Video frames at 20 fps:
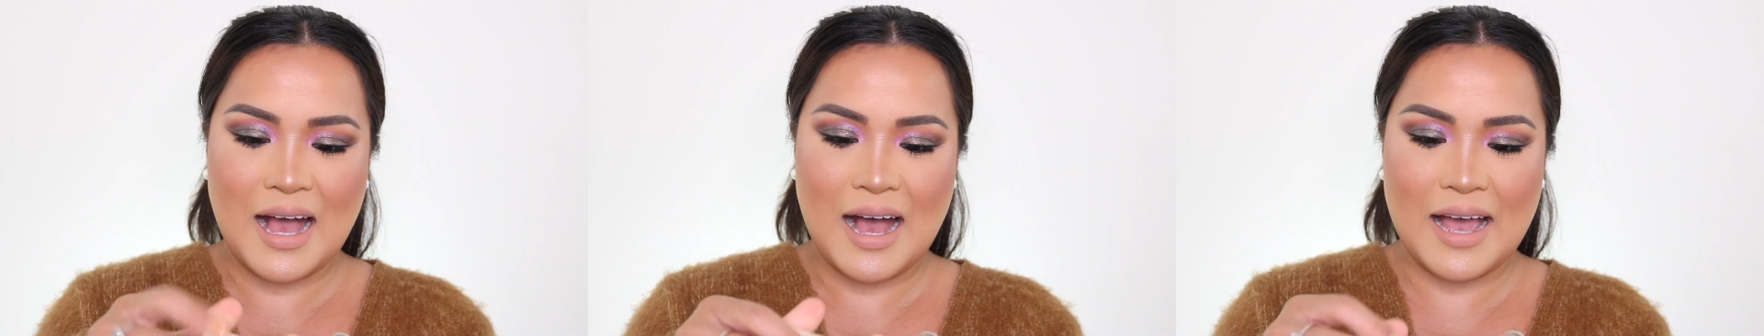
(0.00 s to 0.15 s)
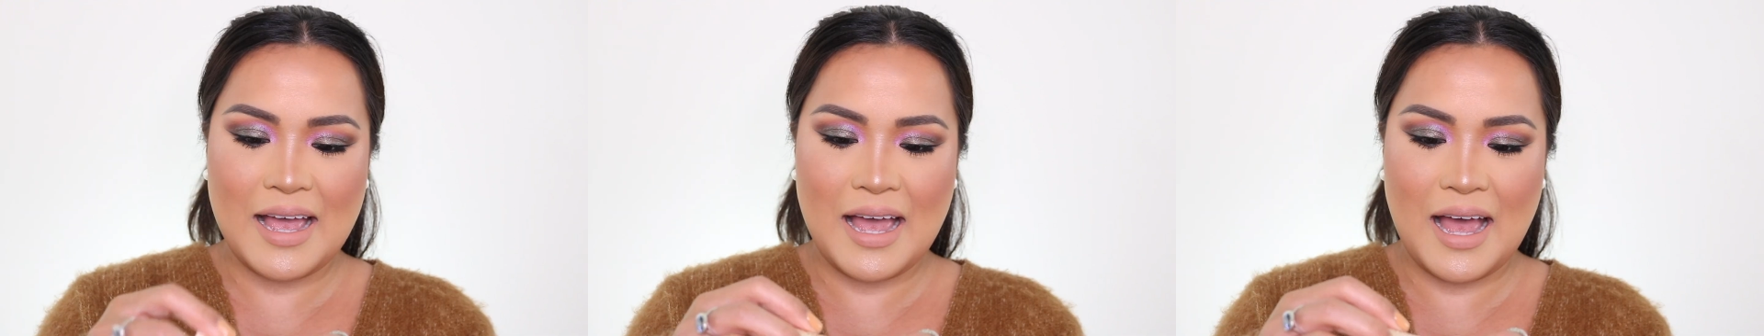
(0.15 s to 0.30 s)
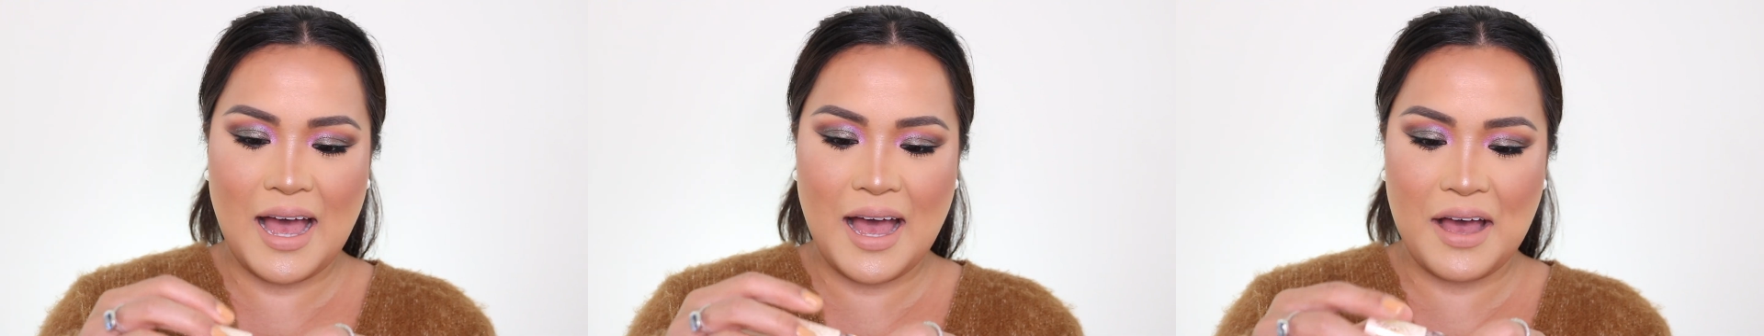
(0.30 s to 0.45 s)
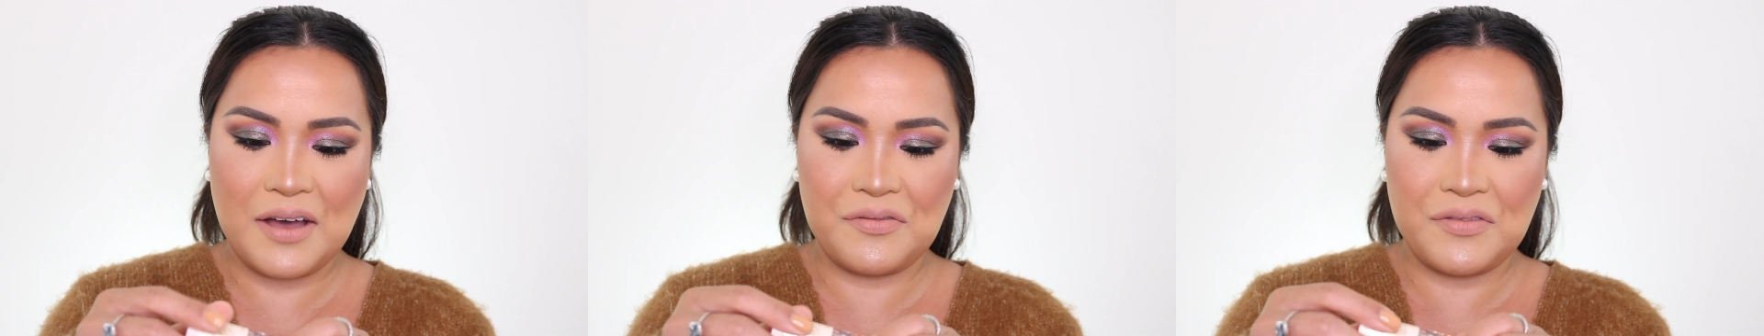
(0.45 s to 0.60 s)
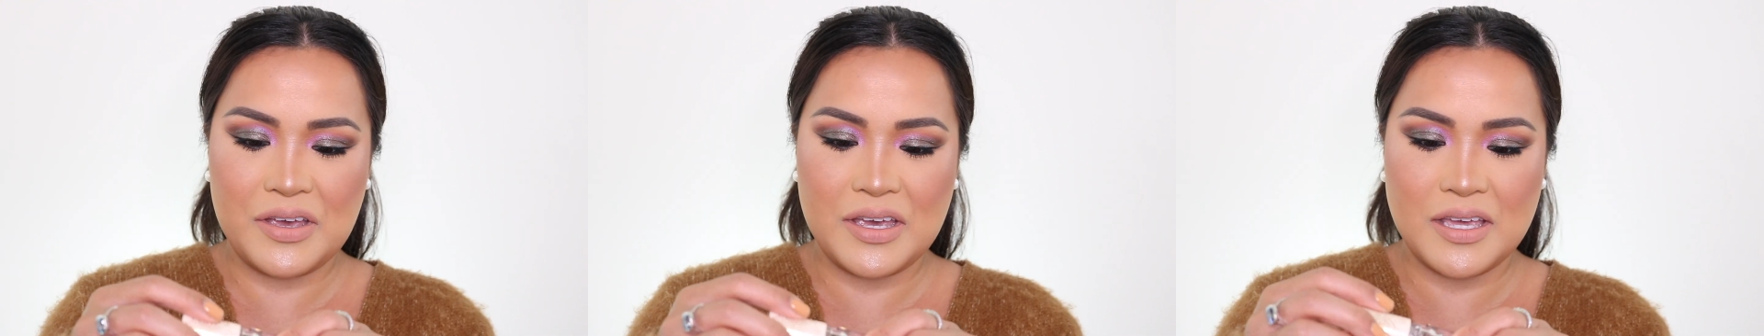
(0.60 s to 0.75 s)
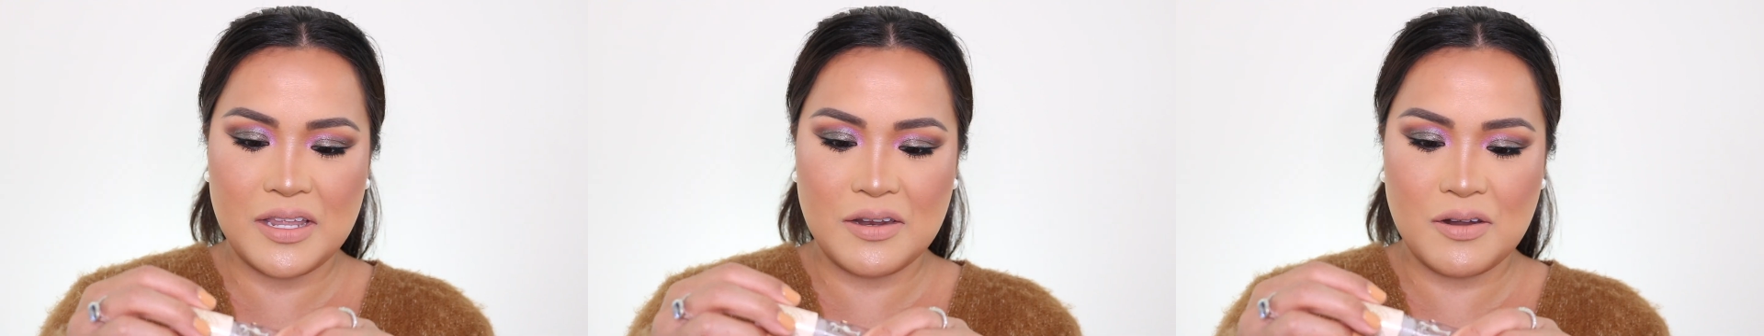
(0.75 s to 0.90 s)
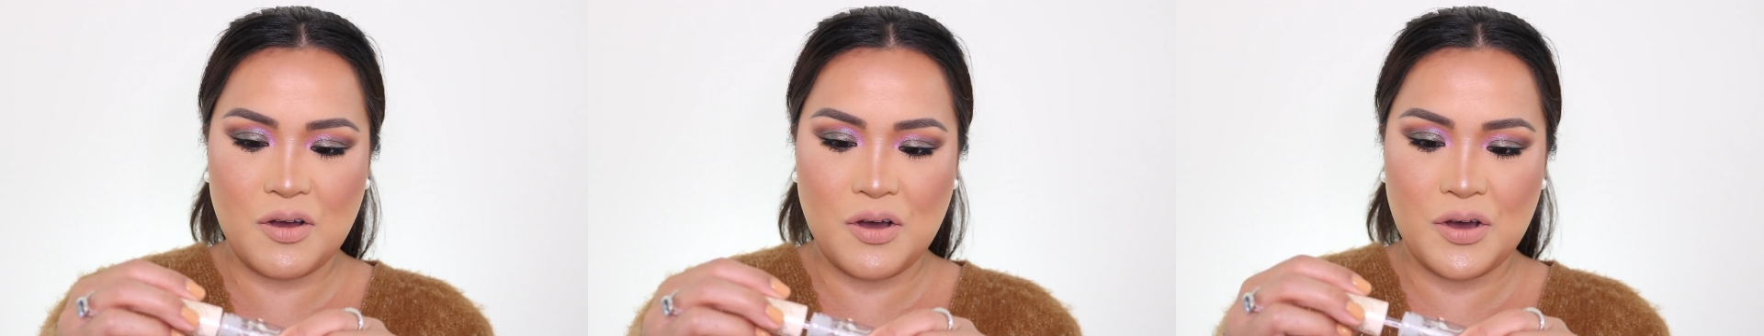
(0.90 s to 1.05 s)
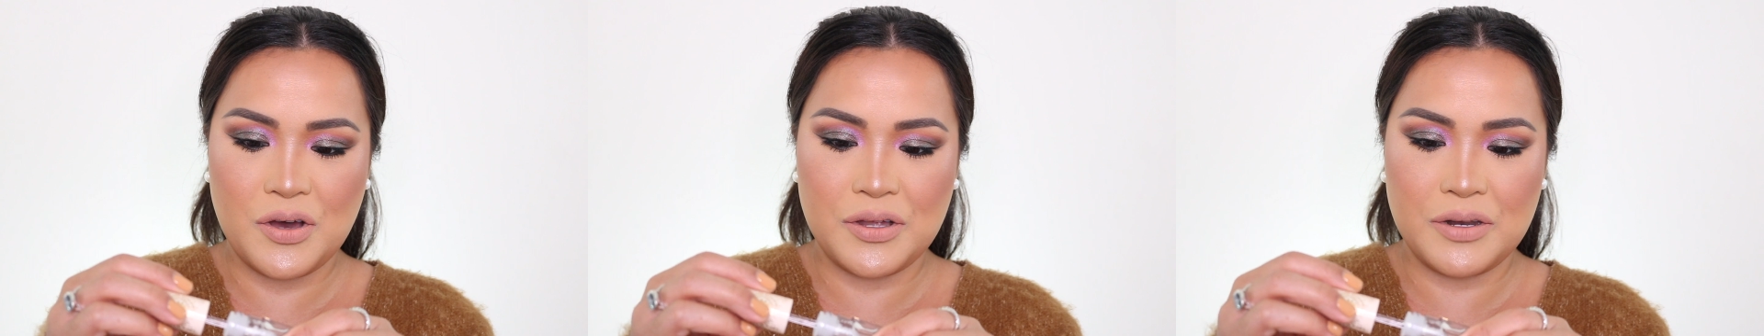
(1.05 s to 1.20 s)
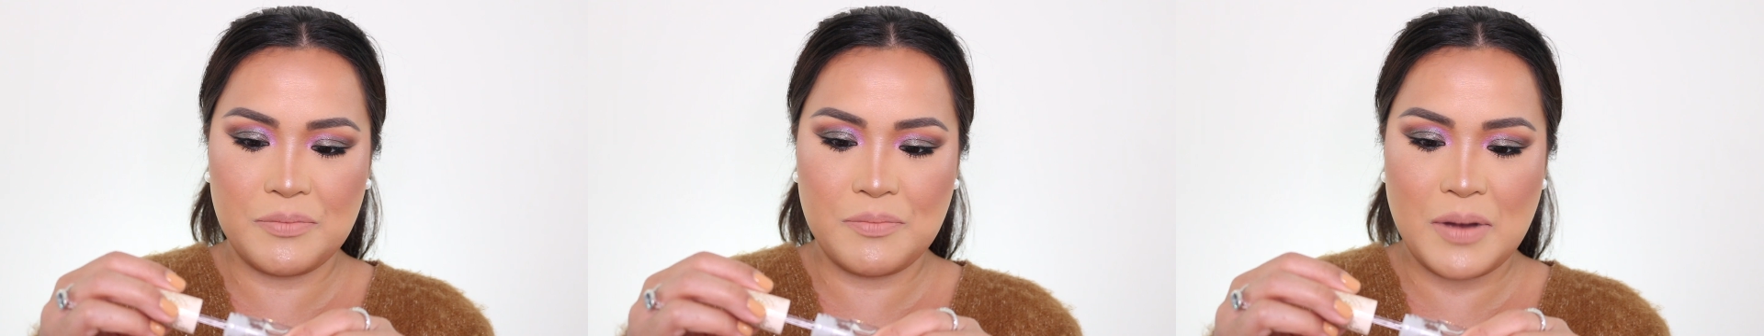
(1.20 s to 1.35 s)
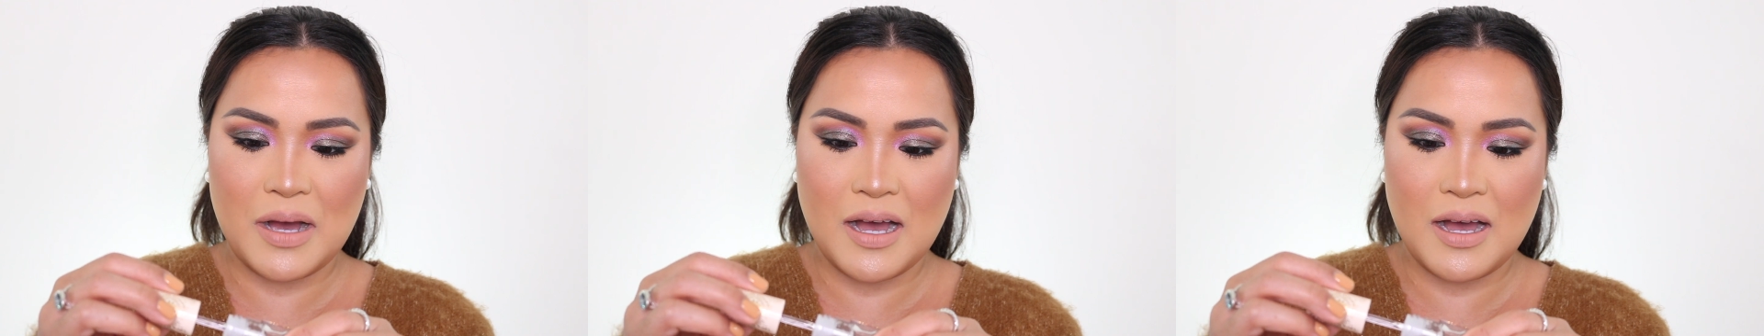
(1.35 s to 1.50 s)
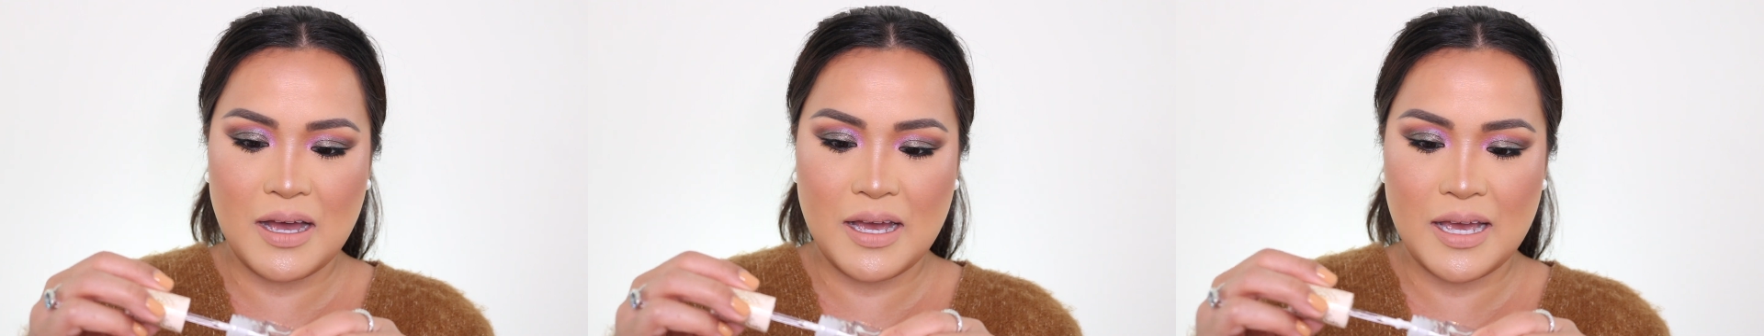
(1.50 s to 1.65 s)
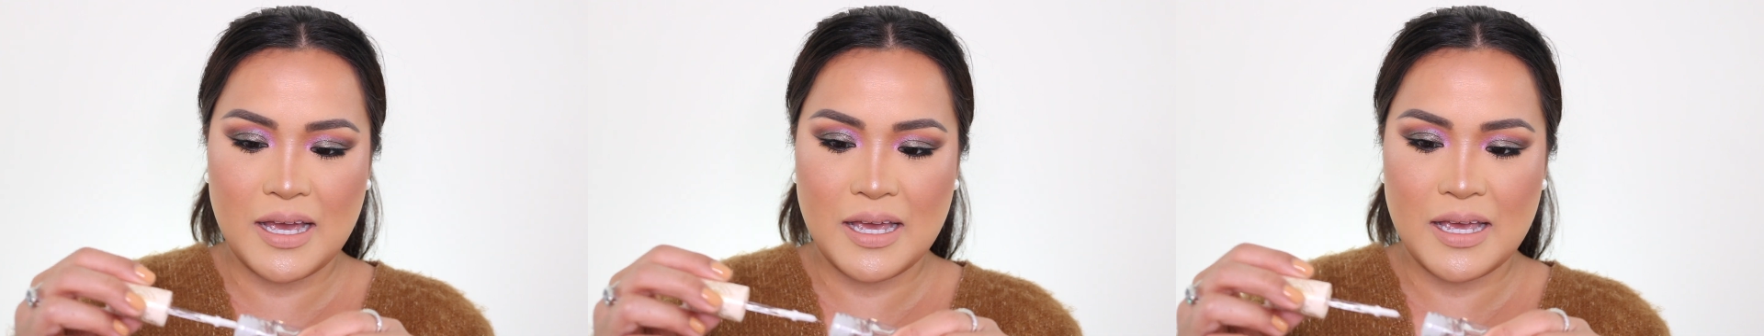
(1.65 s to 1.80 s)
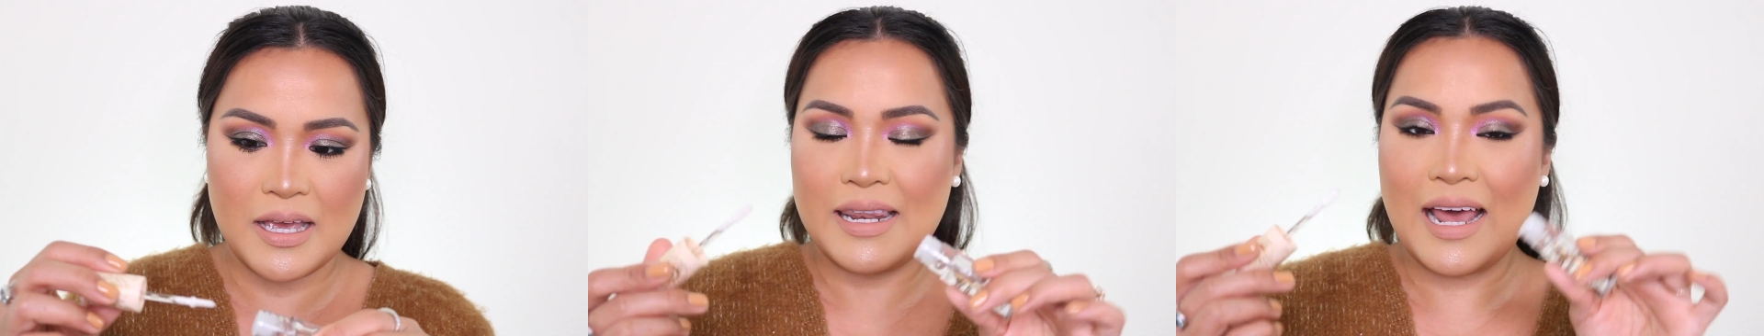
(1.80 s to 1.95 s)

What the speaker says: I have it on my